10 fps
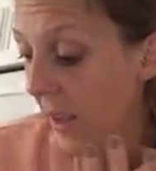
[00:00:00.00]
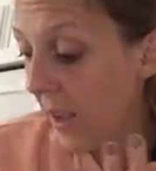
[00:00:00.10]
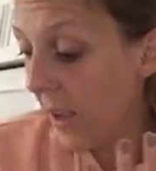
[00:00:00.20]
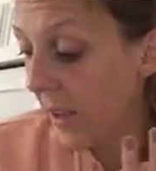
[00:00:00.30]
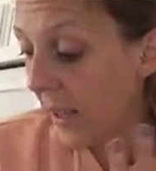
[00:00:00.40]

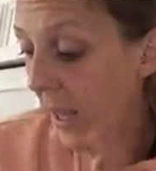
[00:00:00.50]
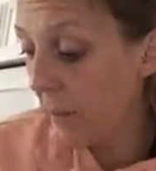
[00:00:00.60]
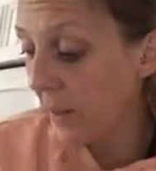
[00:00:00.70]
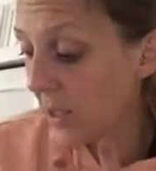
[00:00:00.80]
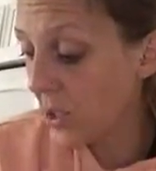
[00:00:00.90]
uh,
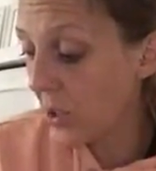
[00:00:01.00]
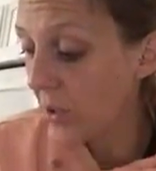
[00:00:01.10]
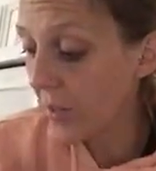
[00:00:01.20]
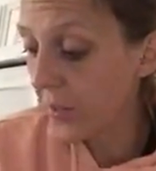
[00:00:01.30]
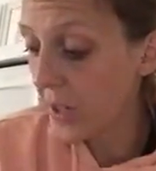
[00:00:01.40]
keep it to
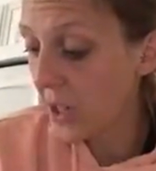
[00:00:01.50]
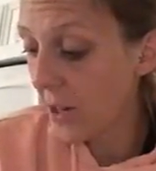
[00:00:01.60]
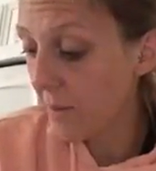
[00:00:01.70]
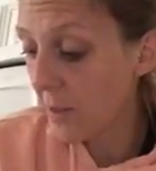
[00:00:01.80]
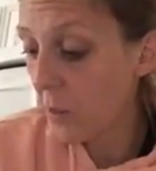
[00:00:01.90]
two to three
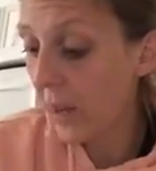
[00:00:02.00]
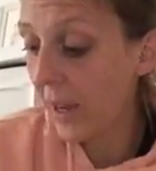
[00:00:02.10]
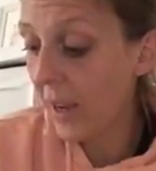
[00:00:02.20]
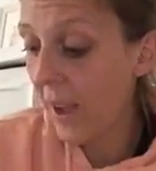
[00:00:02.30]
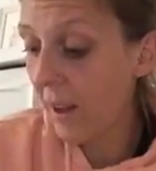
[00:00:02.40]
times a
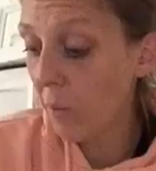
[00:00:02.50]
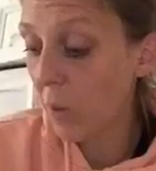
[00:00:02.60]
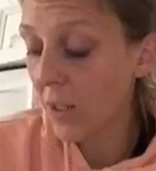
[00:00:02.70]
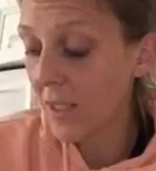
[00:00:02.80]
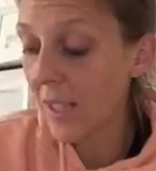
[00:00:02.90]
week
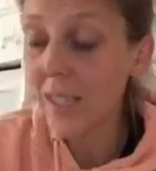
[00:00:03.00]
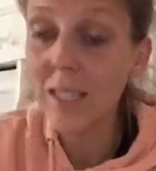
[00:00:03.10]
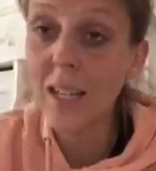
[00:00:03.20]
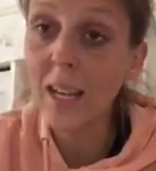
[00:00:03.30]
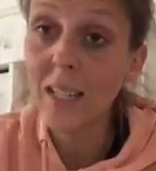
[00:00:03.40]
and ones that
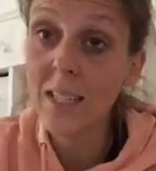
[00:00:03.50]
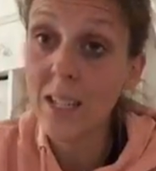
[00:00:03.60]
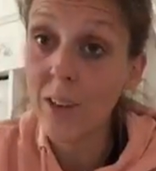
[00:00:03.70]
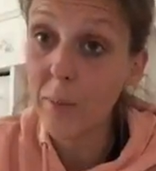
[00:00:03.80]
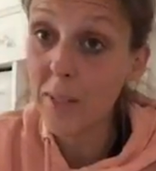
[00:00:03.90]
contain
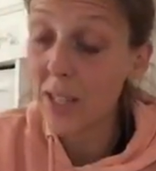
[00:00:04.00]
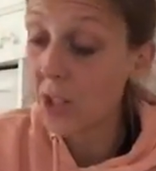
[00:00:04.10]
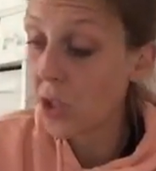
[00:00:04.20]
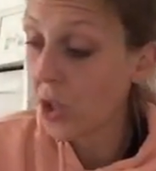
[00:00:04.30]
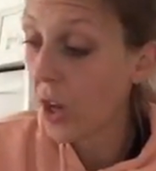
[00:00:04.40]

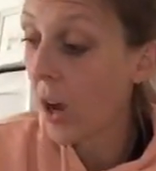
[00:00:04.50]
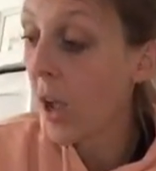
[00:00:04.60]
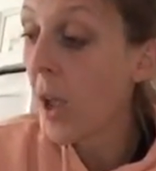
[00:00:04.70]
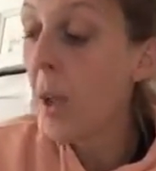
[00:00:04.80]
0% sugar.